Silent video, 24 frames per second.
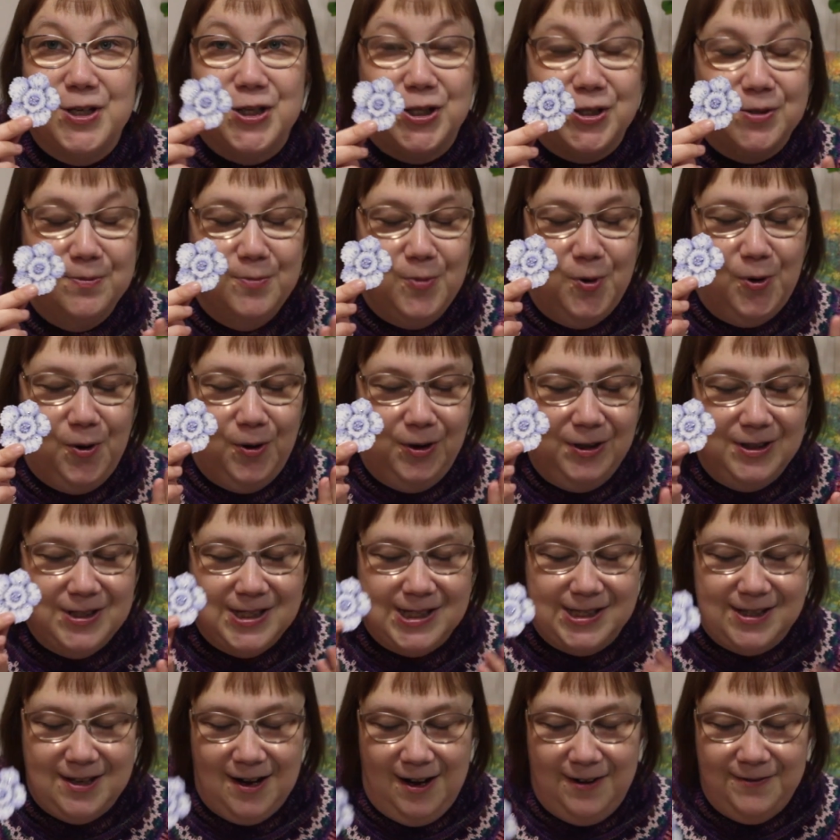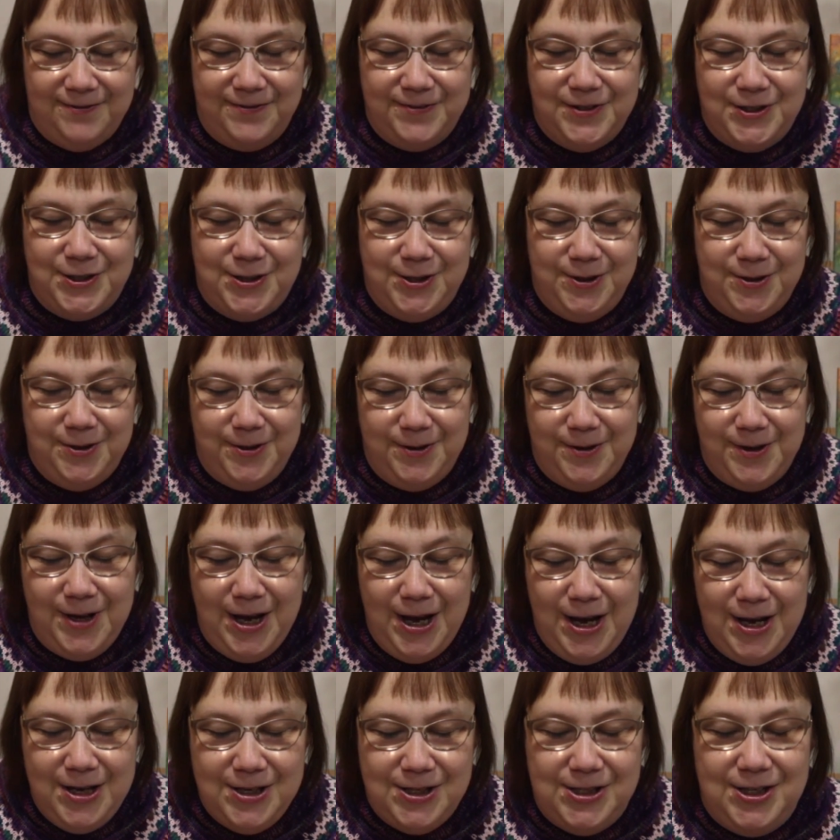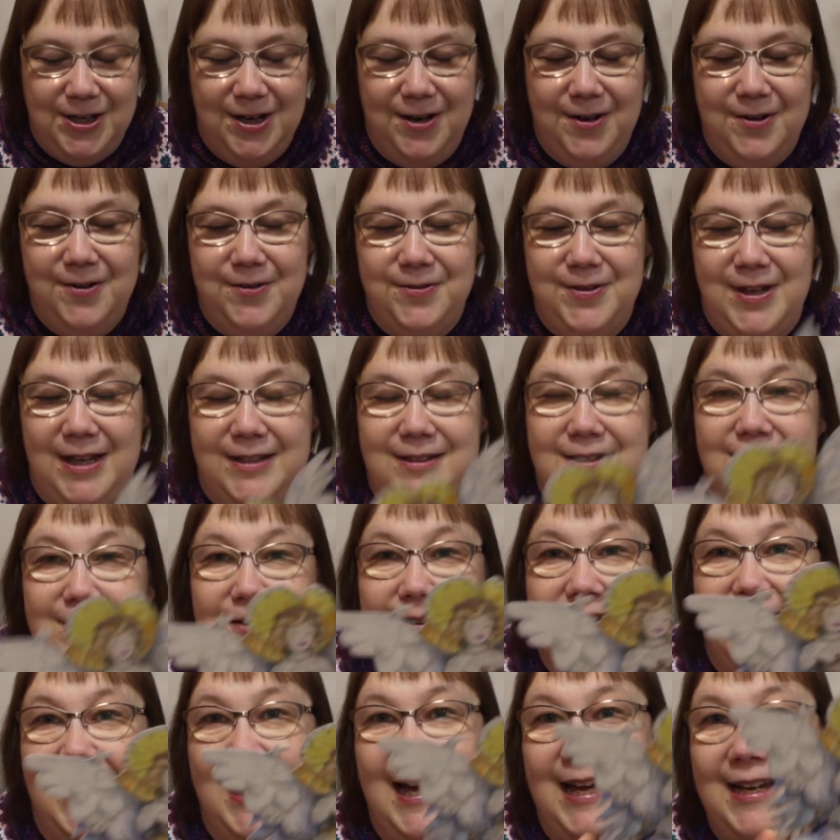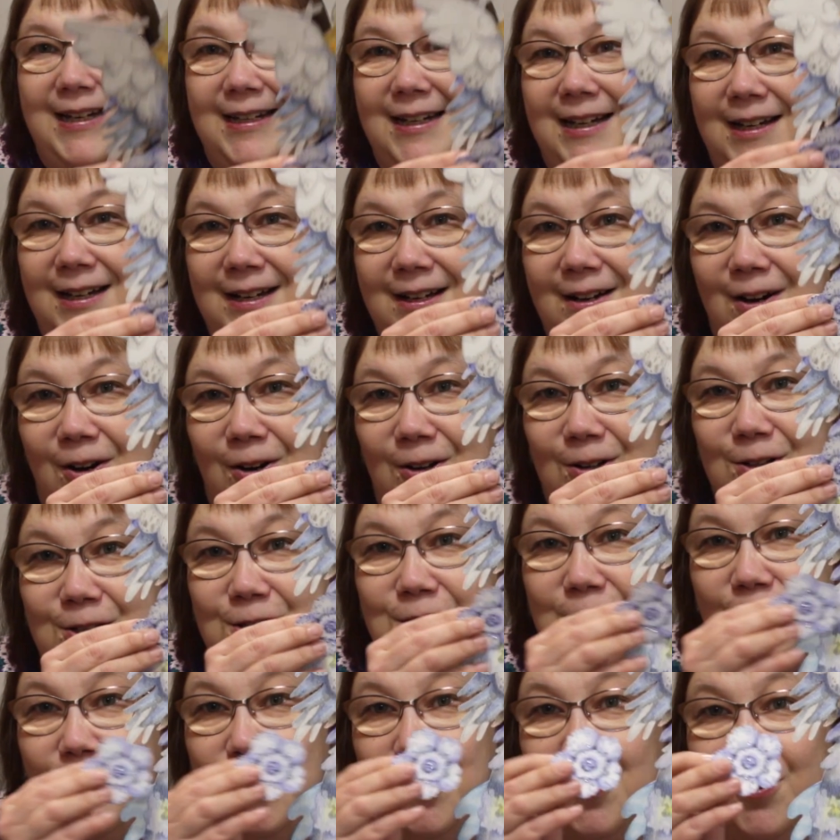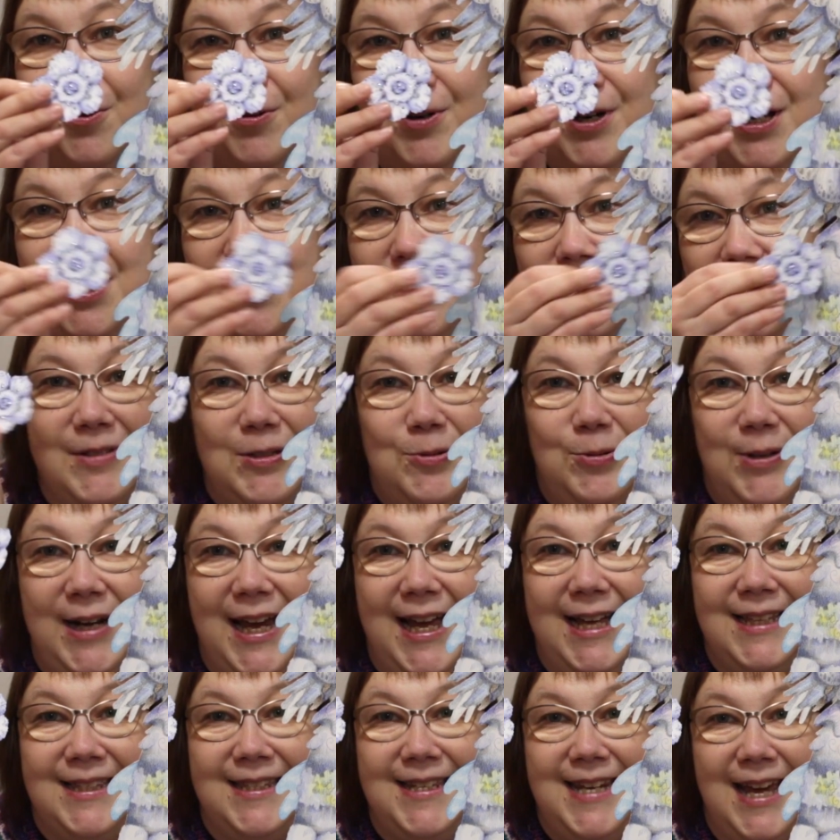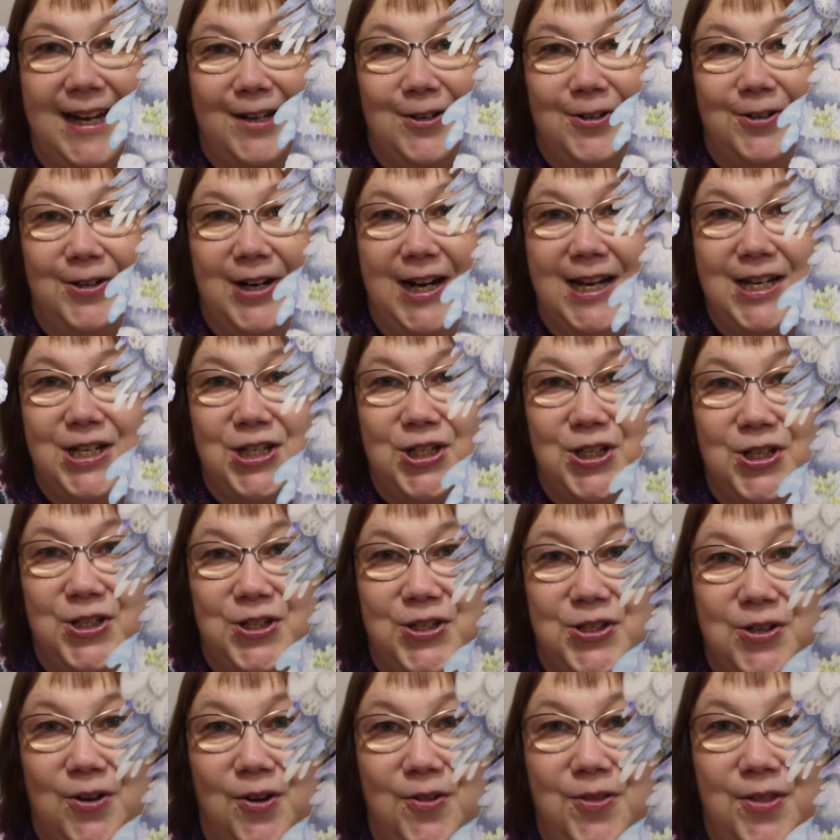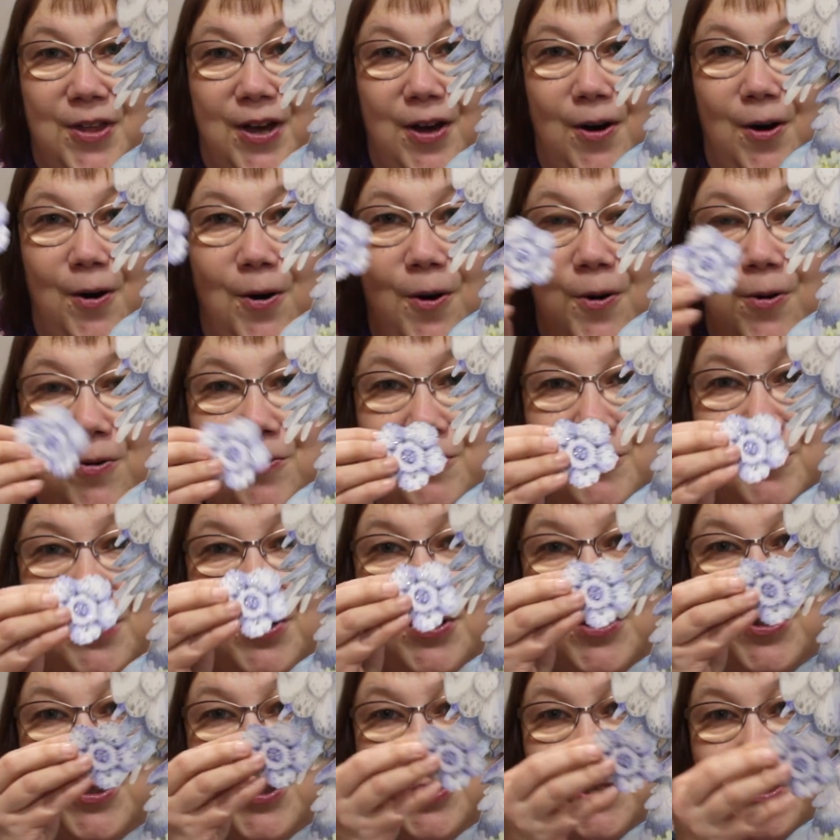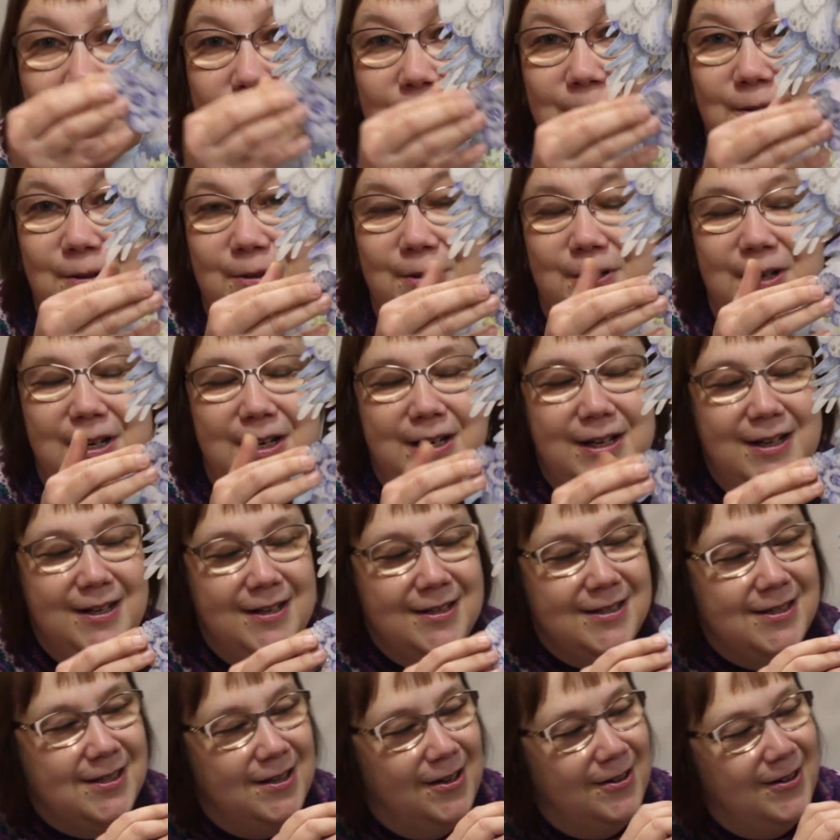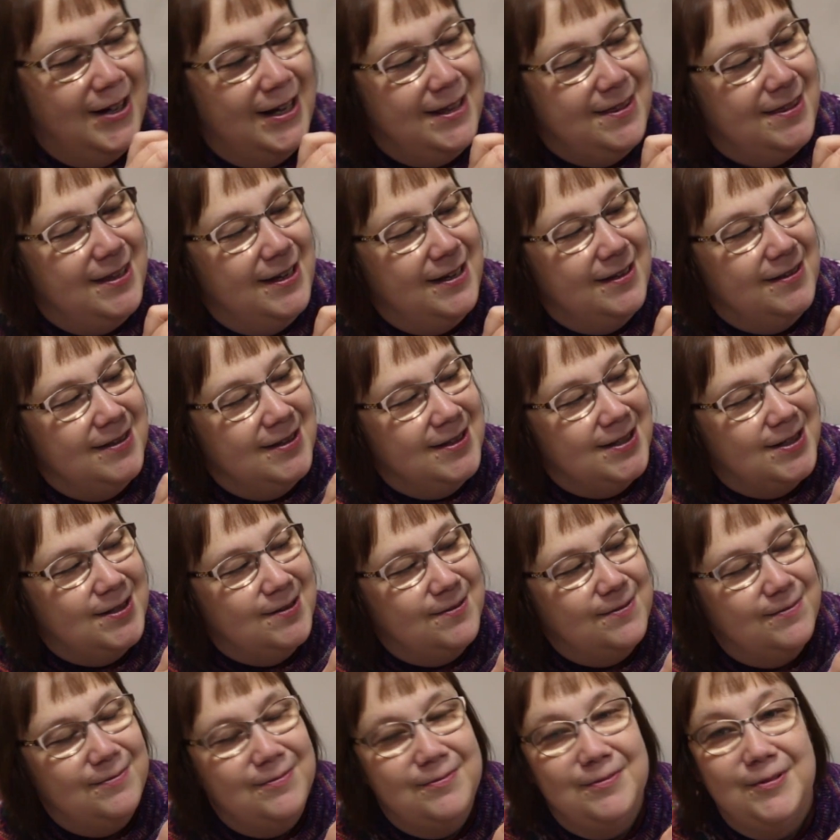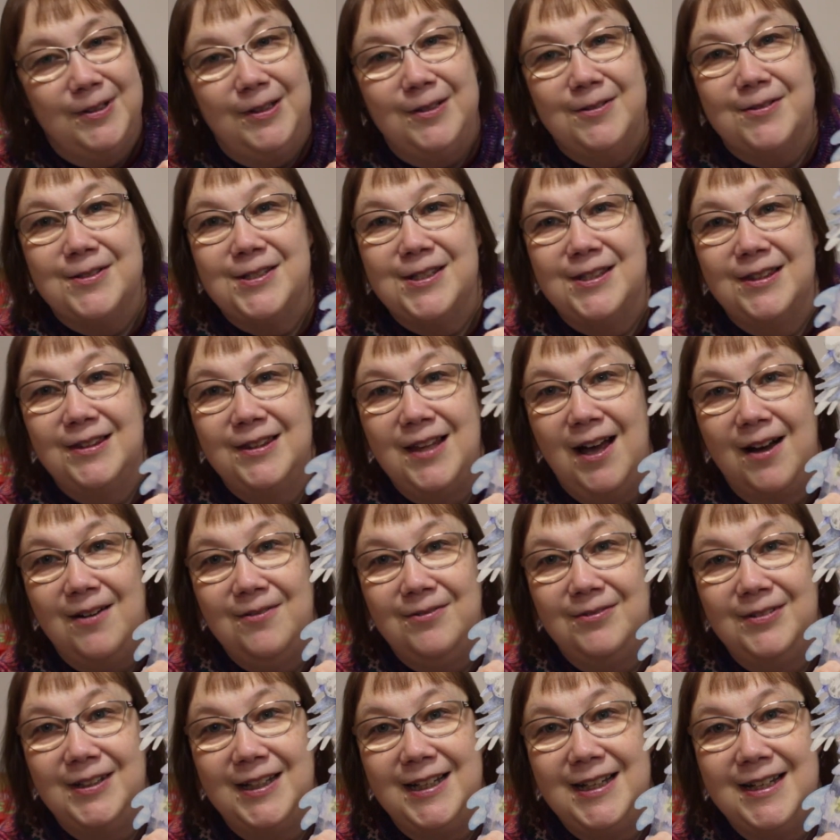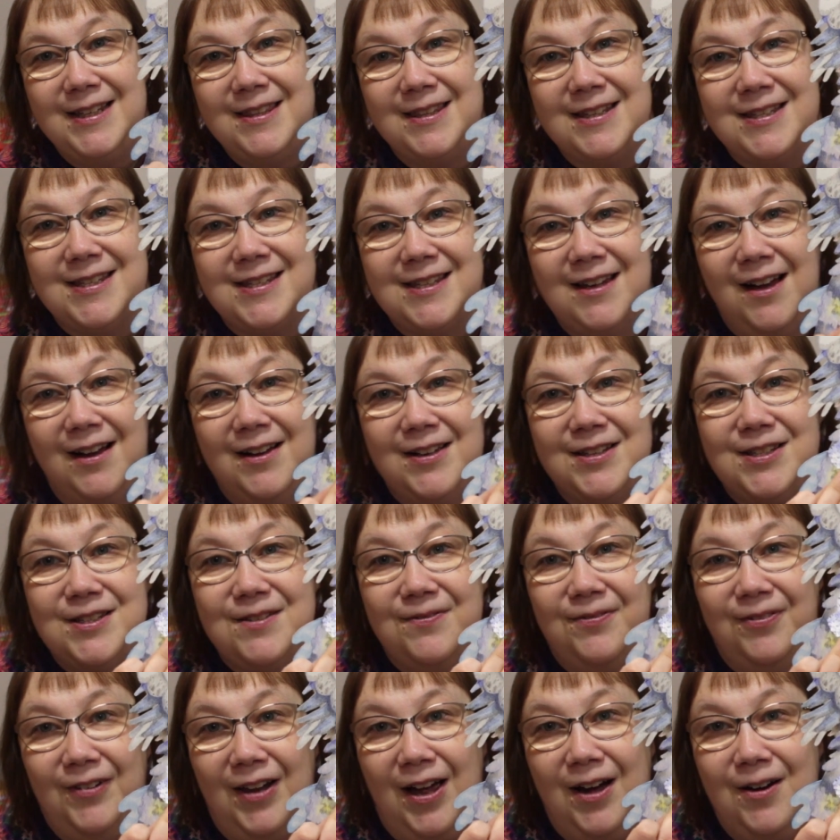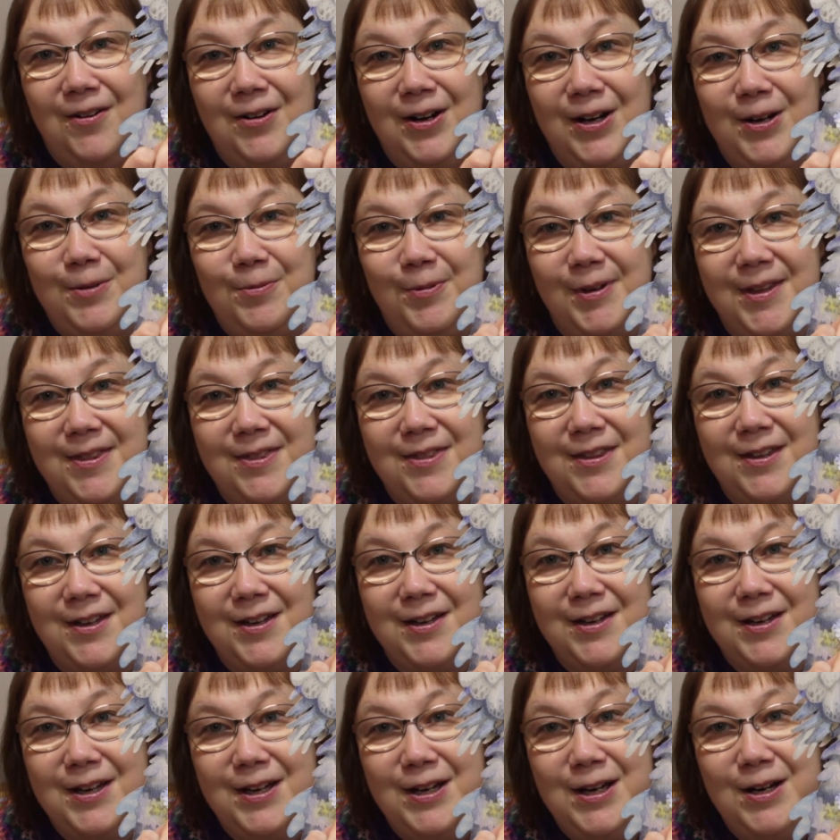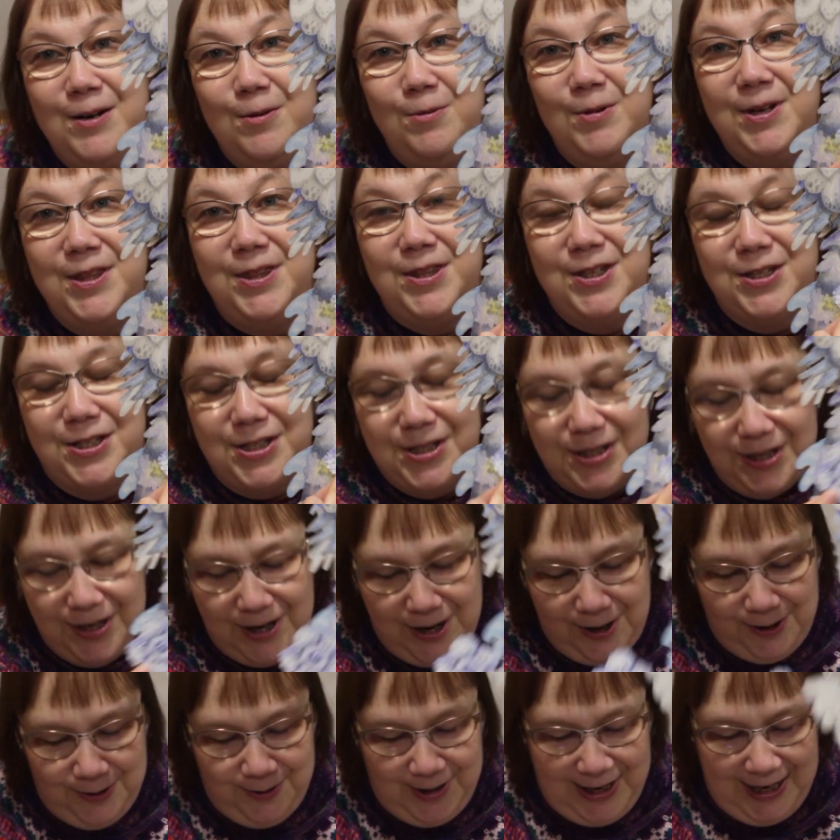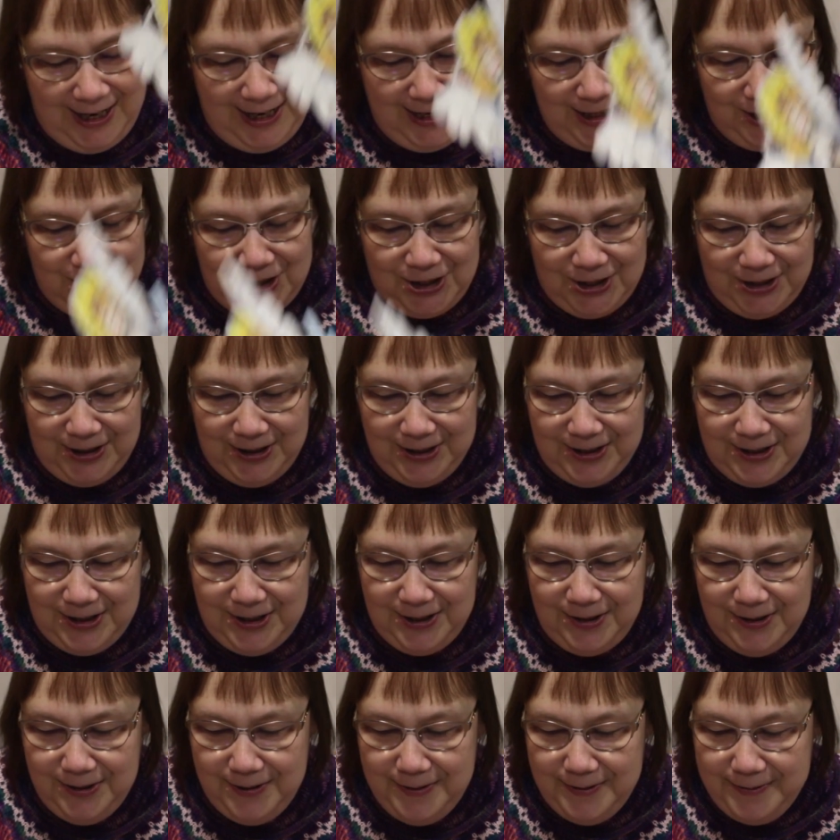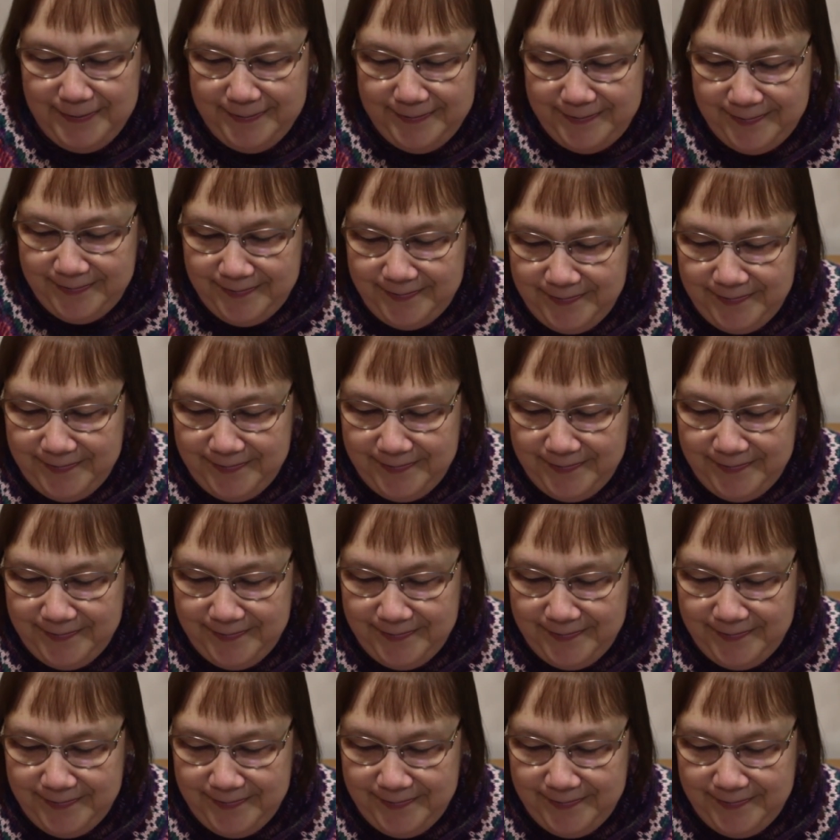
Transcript: small stuff too, so that you can also create decorations on their own too. So I think this looks lovely, this ice flower with the snow angel too.